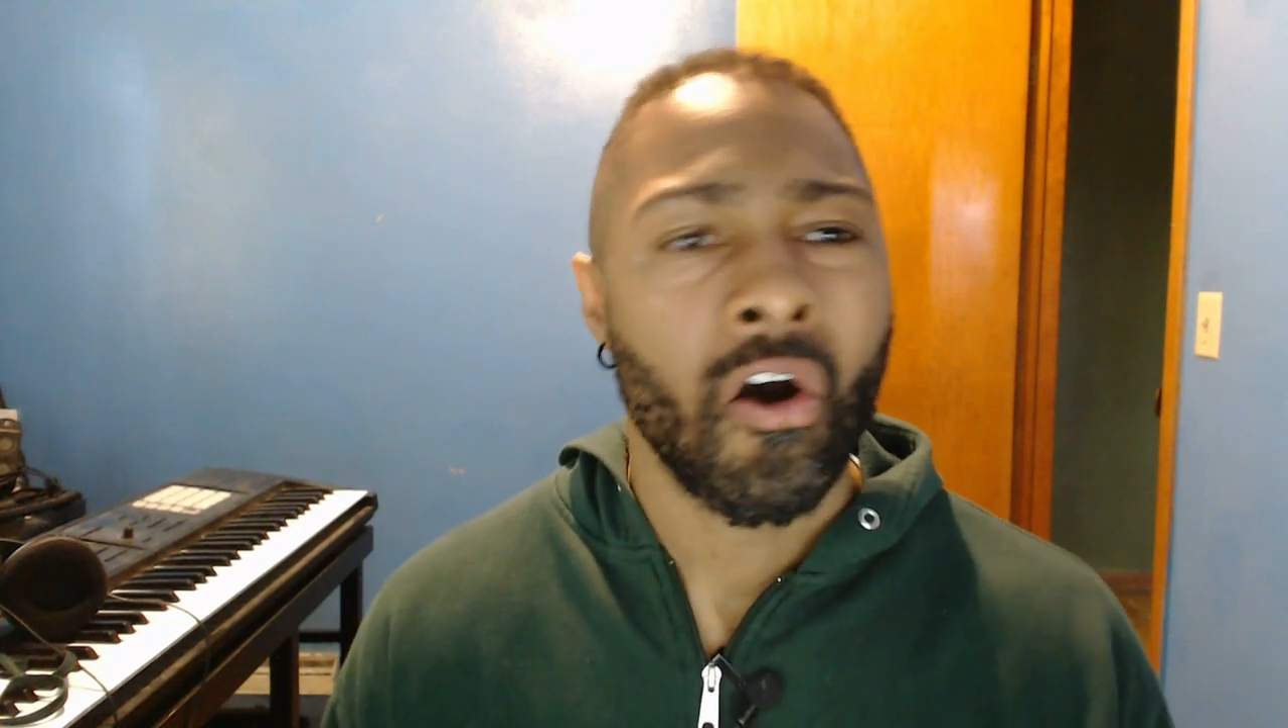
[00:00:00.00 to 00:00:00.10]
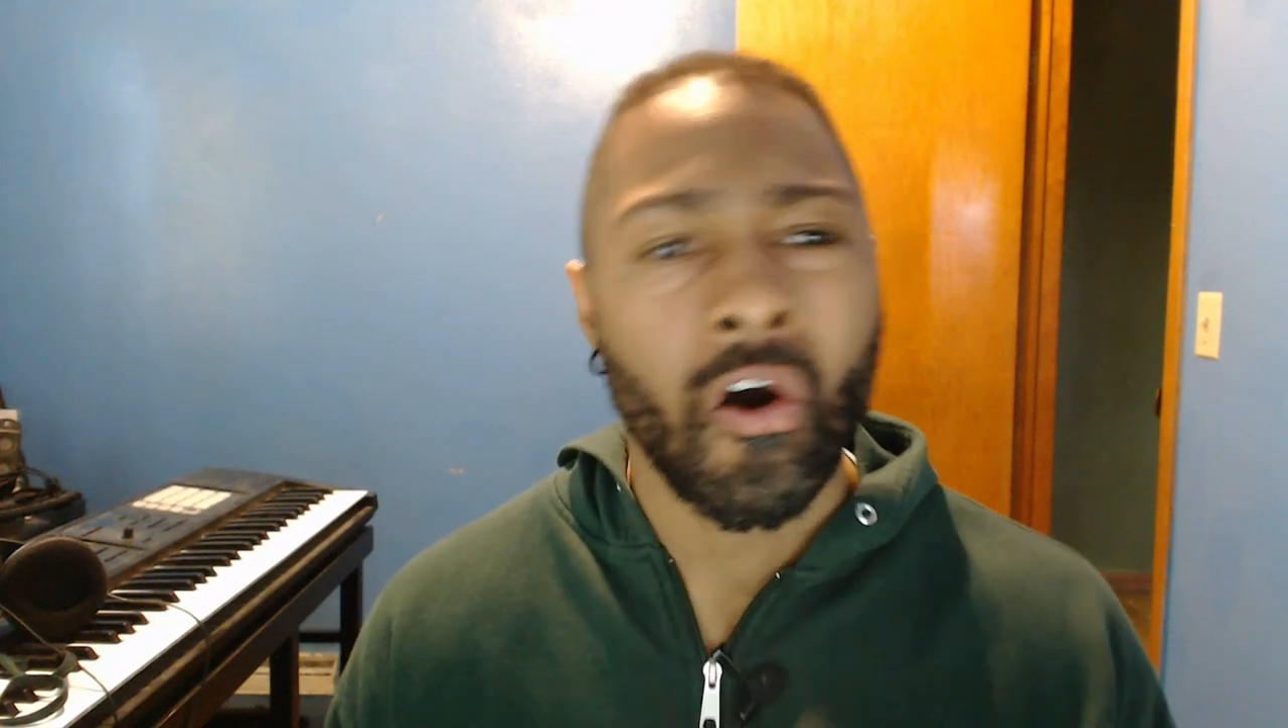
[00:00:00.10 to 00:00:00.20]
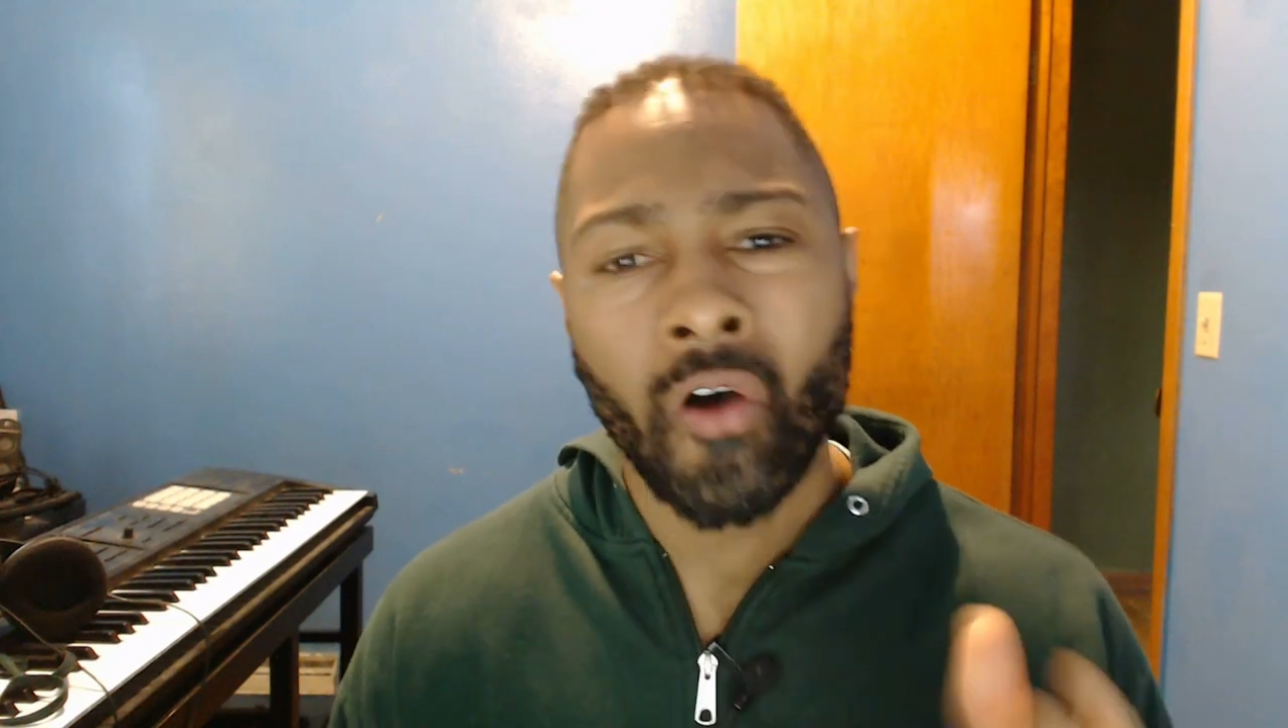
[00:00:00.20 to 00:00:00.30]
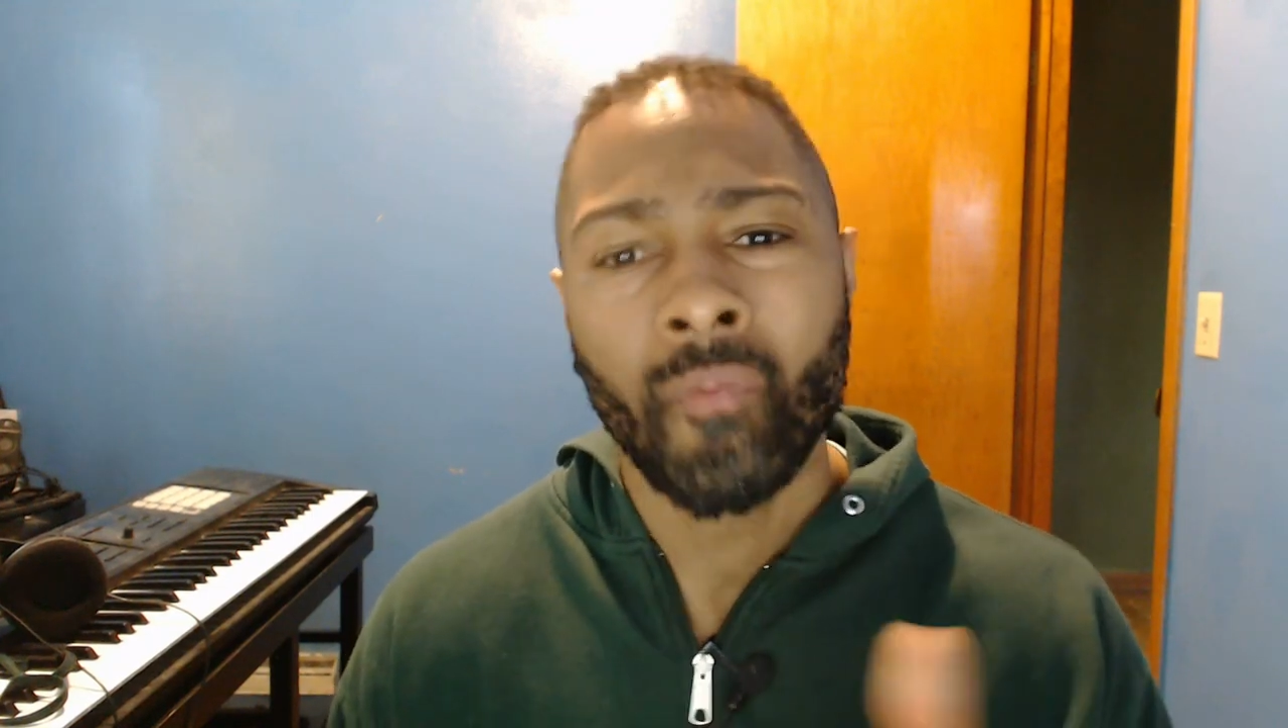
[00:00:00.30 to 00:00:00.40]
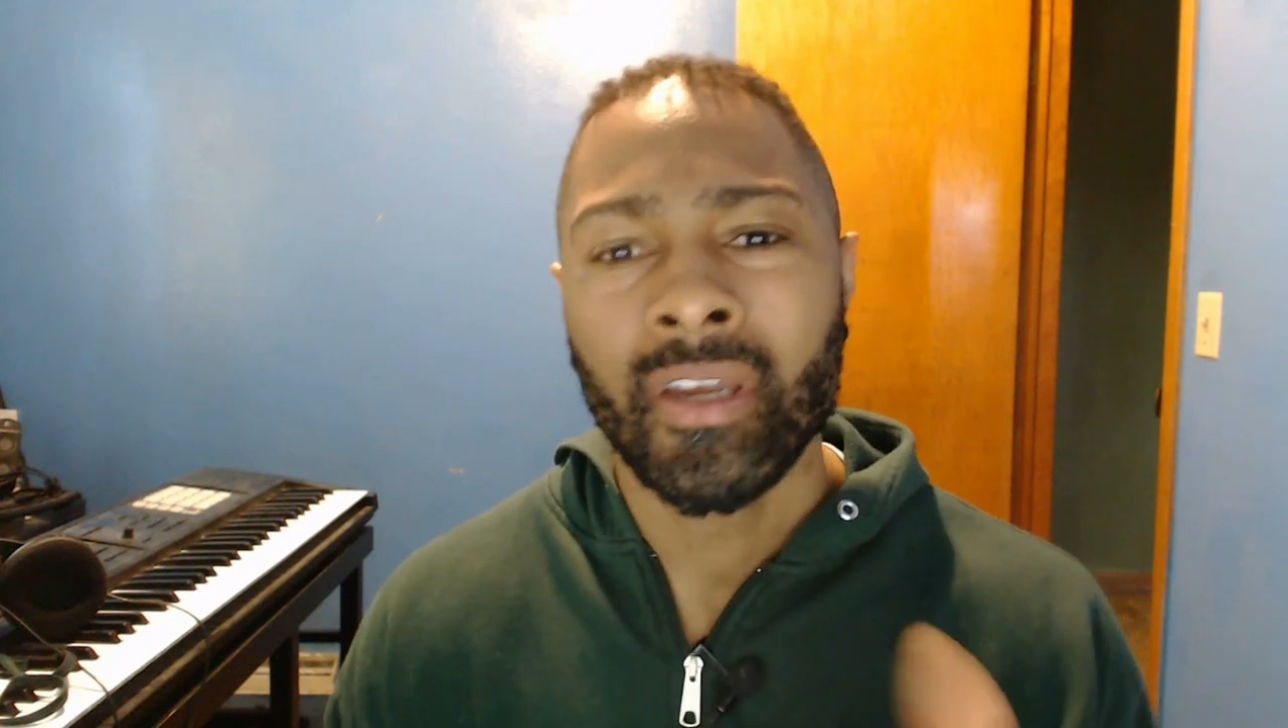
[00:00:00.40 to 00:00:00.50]

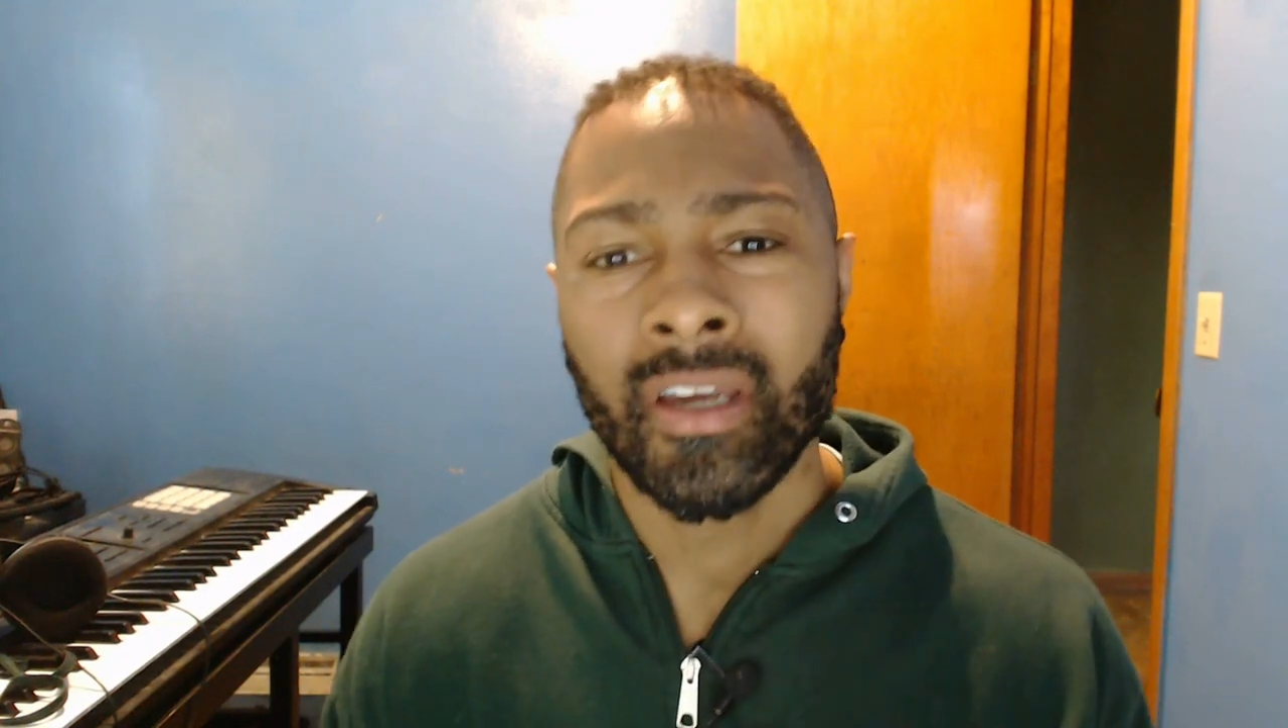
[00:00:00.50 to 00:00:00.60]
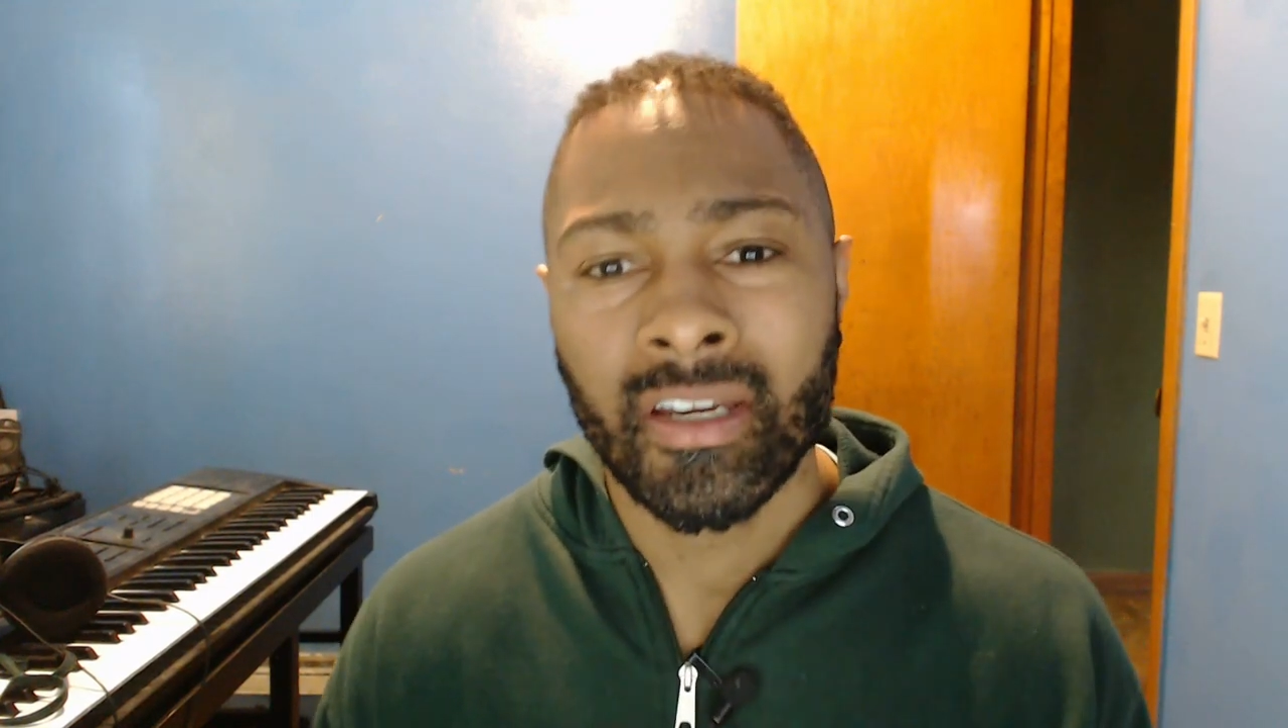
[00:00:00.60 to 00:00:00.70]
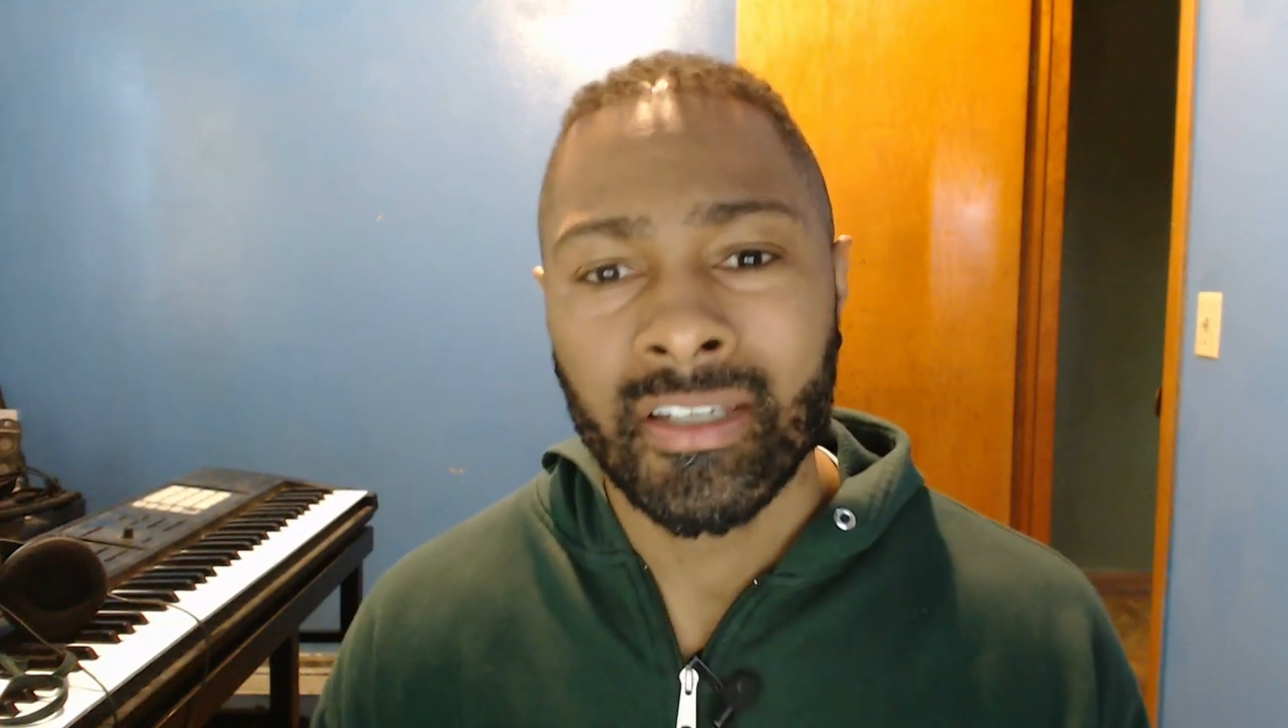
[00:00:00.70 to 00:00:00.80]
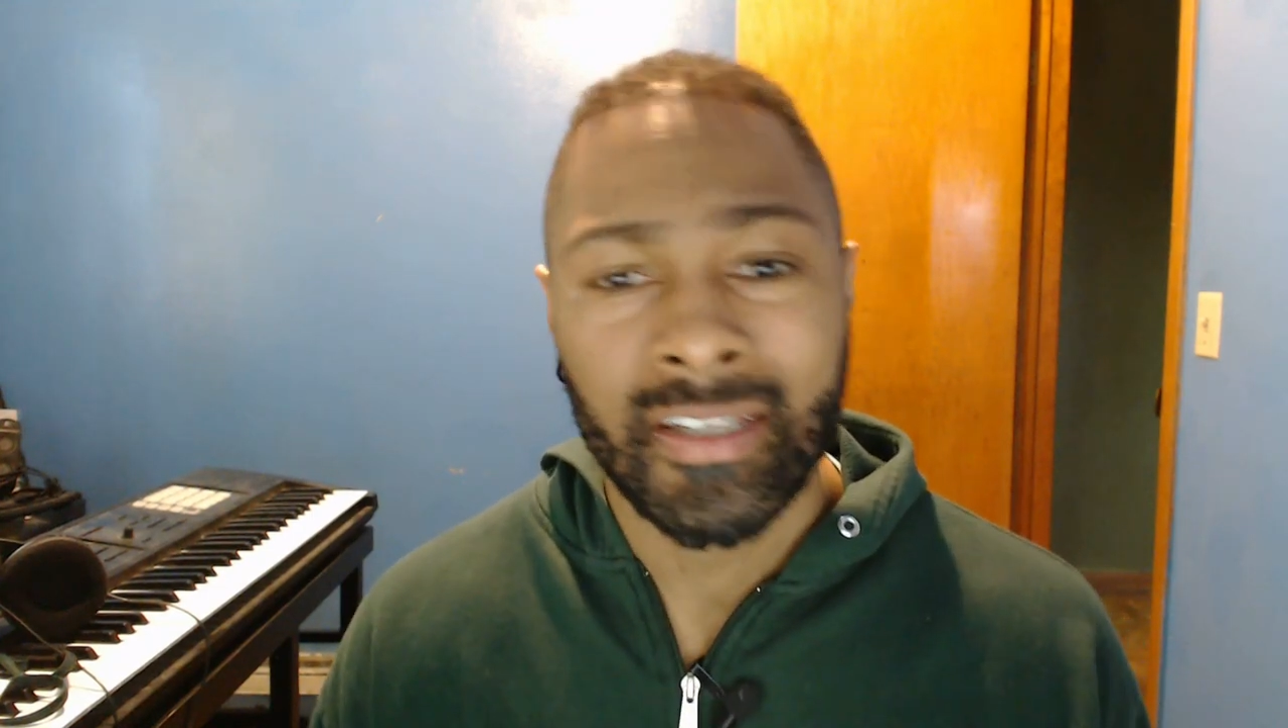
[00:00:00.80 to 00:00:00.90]
all because